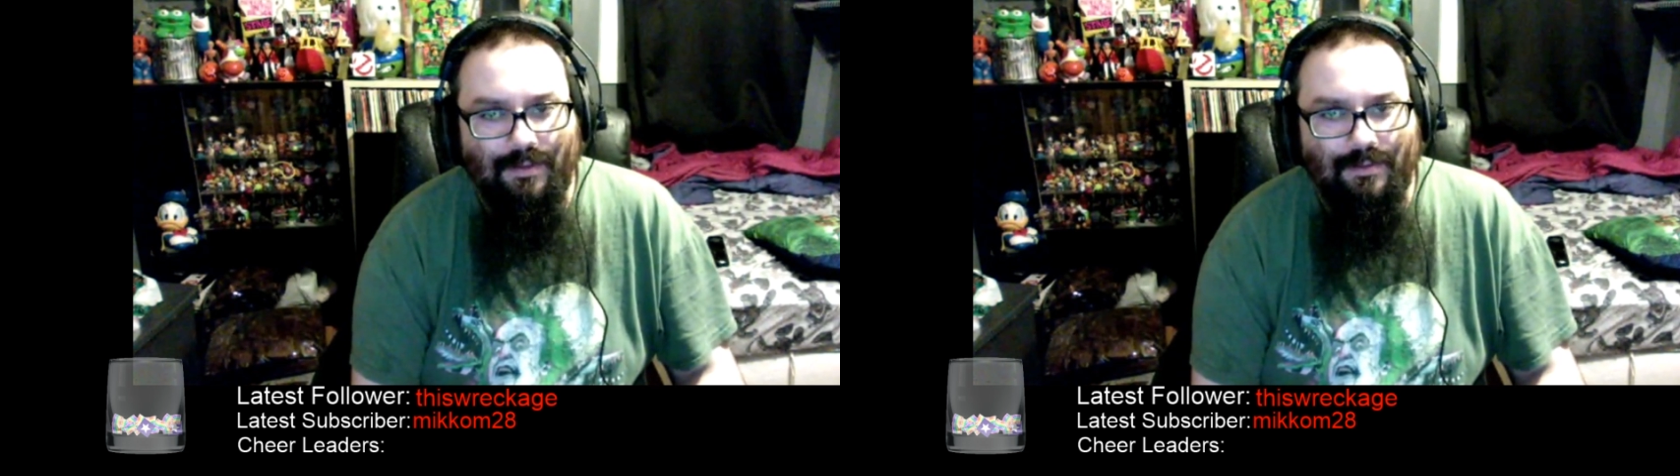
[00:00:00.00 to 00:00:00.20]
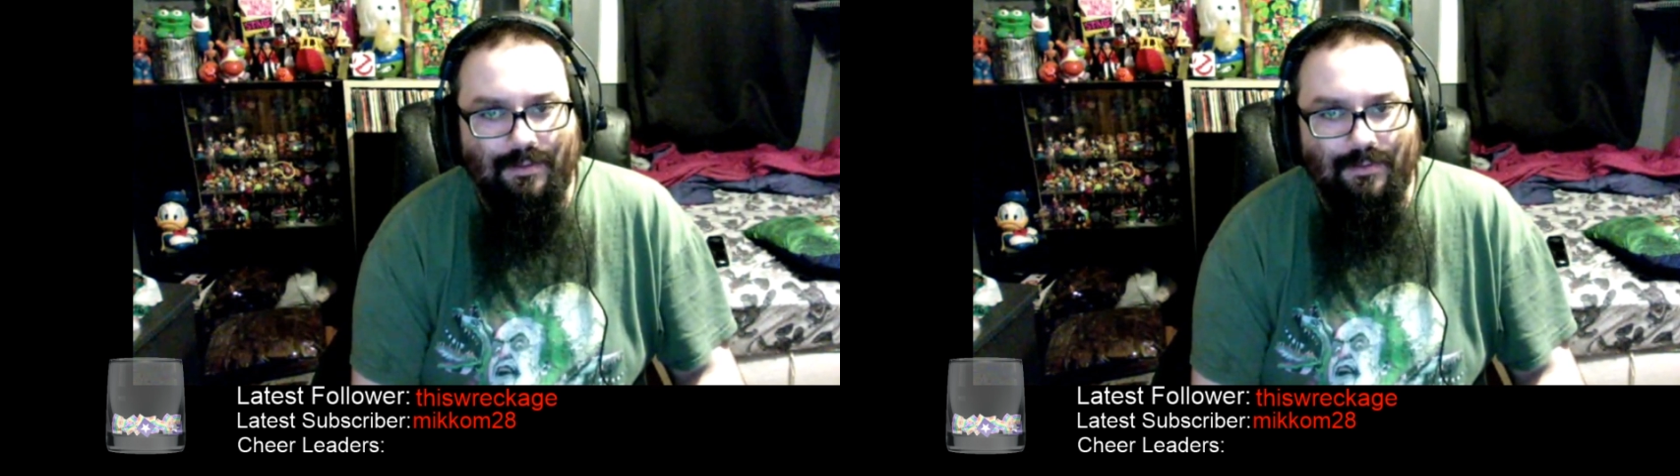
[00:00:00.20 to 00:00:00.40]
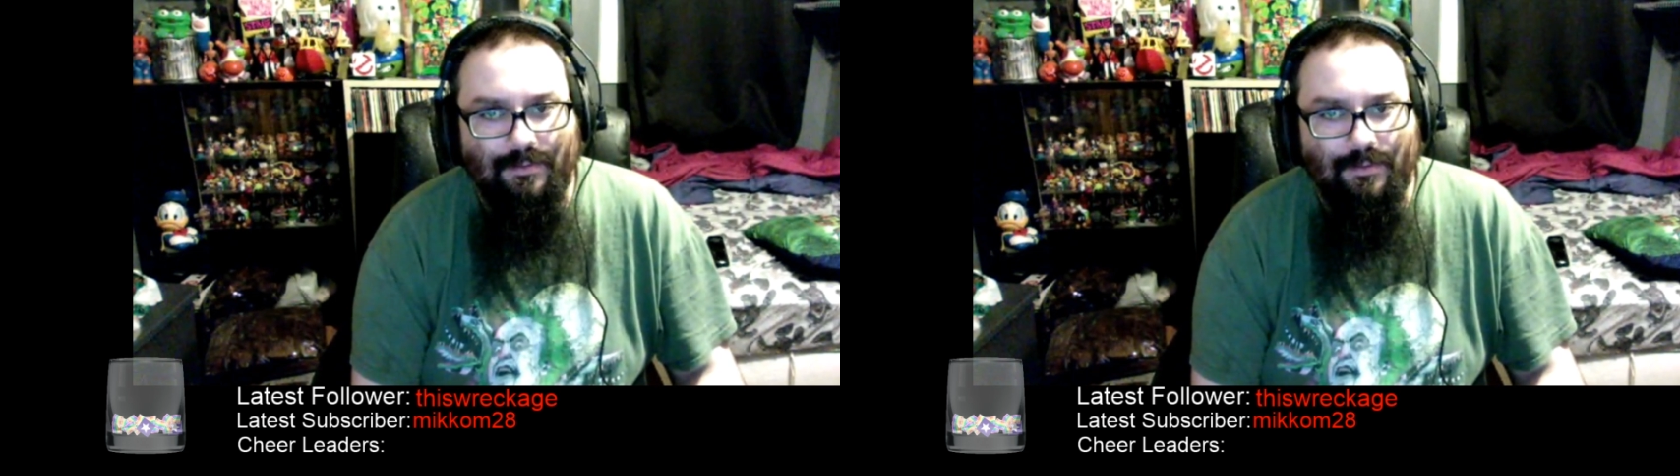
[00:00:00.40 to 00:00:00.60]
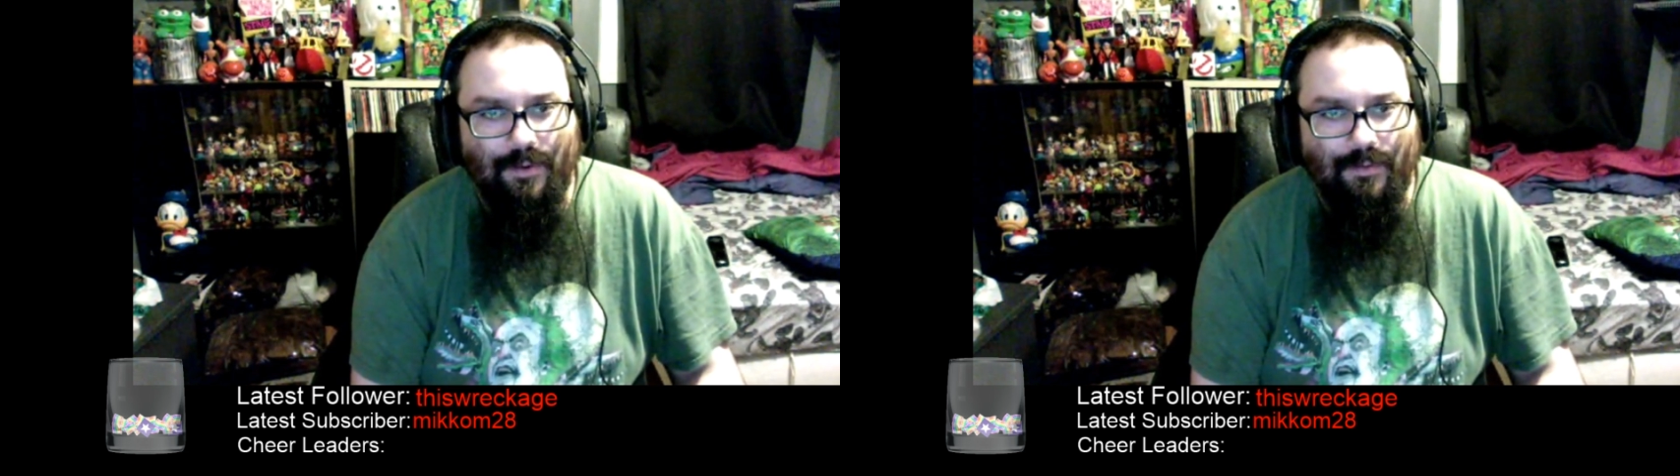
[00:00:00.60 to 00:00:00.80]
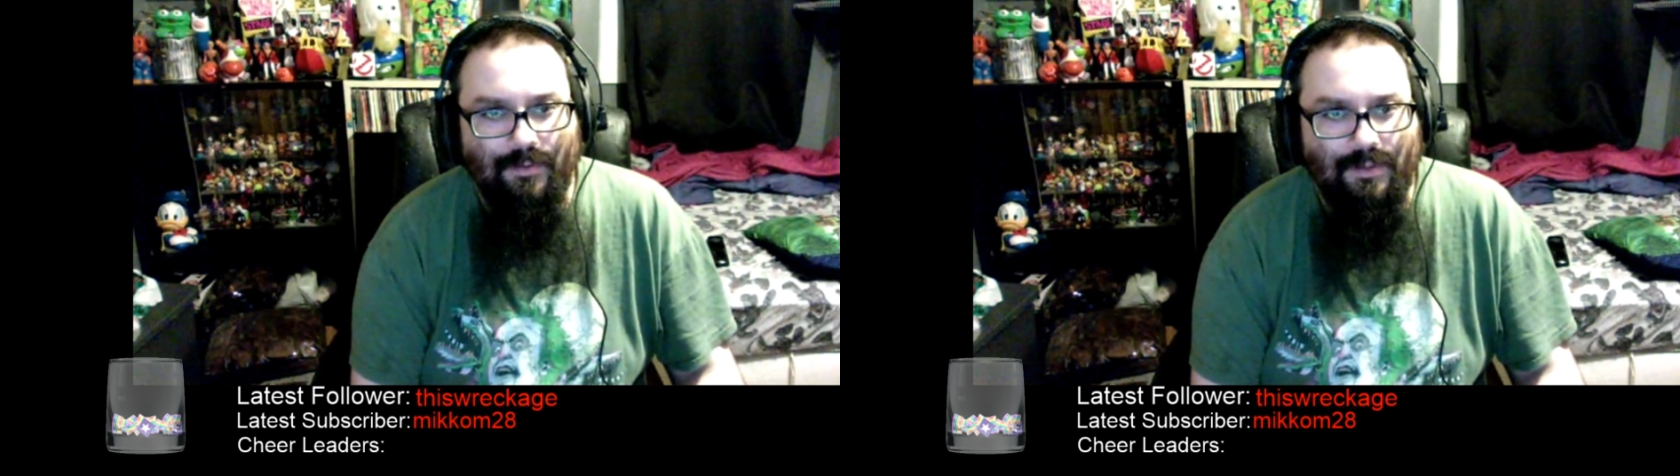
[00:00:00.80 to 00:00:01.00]
whoever
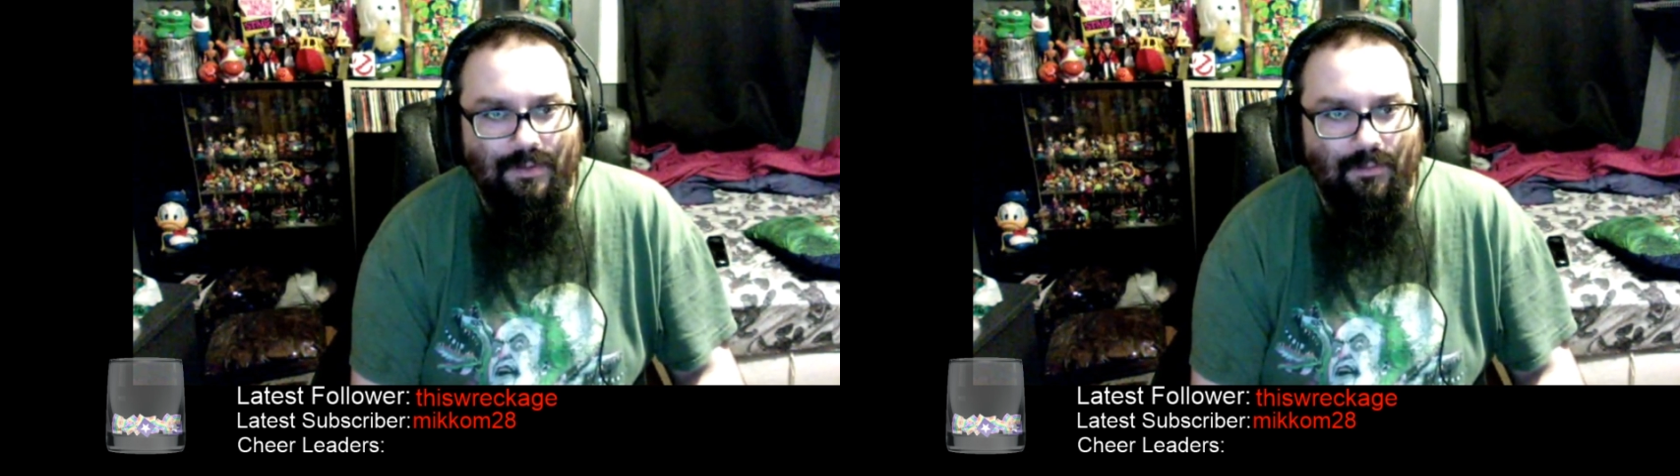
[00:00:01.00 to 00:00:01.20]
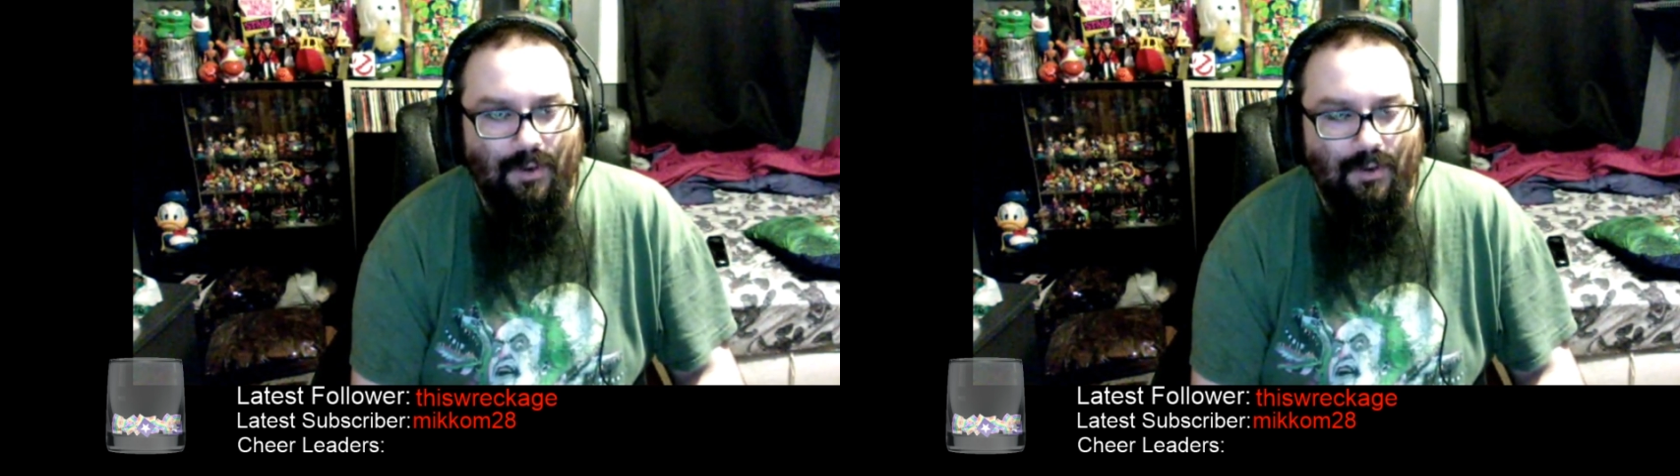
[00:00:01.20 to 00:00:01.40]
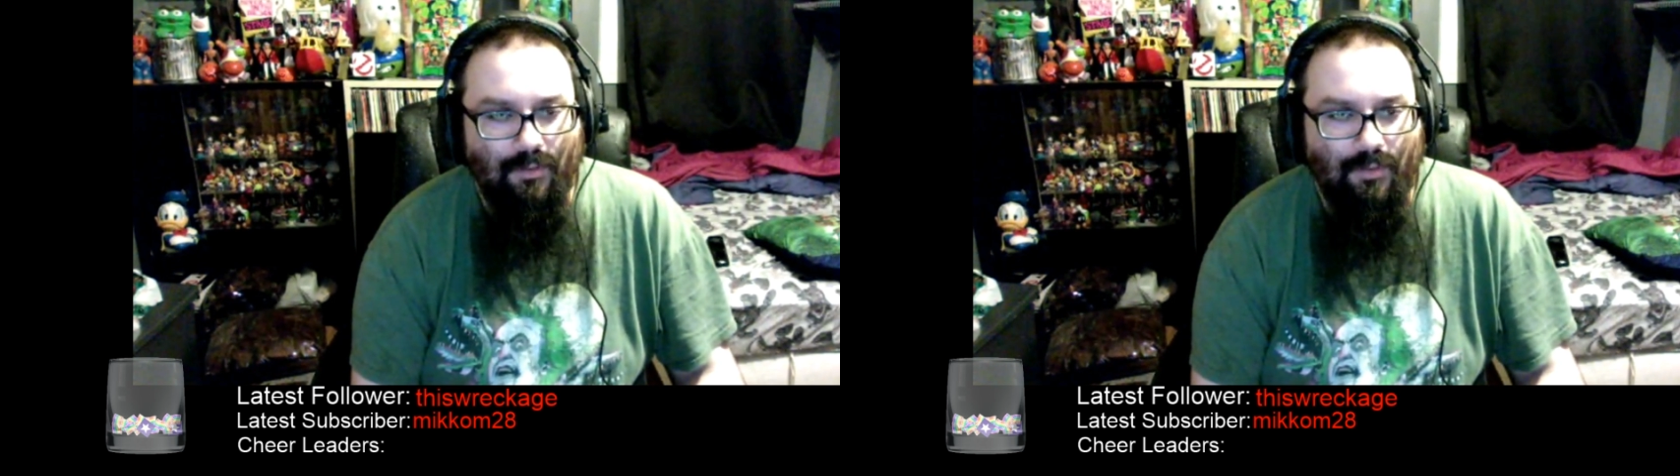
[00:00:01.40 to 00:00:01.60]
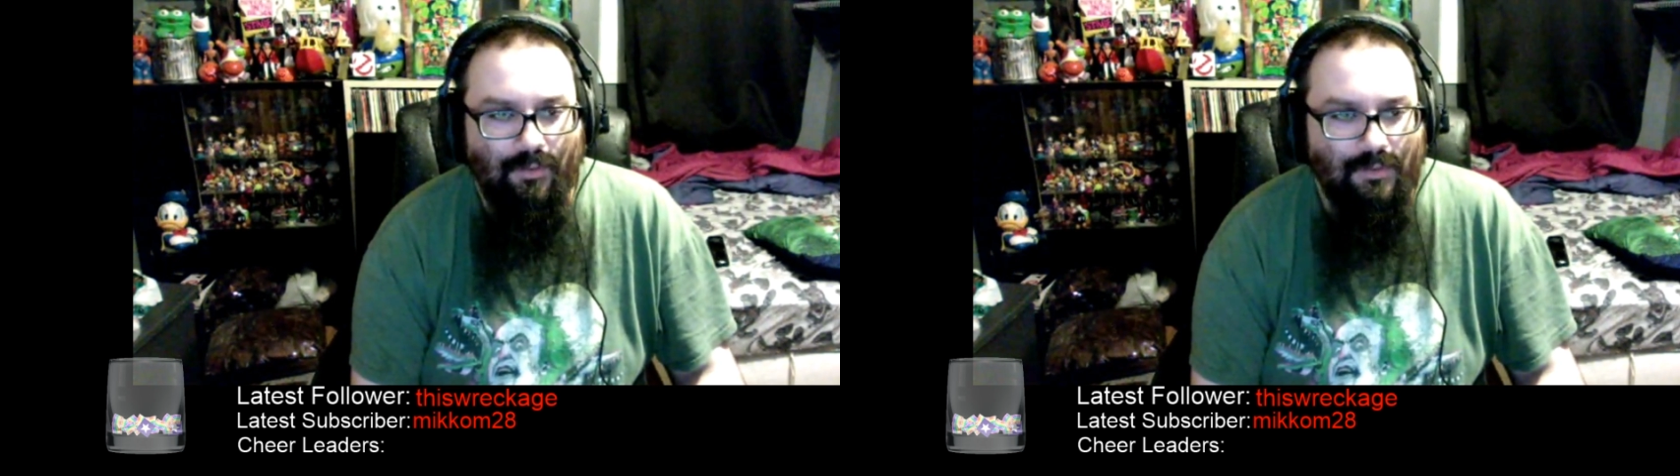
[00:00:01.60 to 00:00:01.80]
Stephen Baldwin was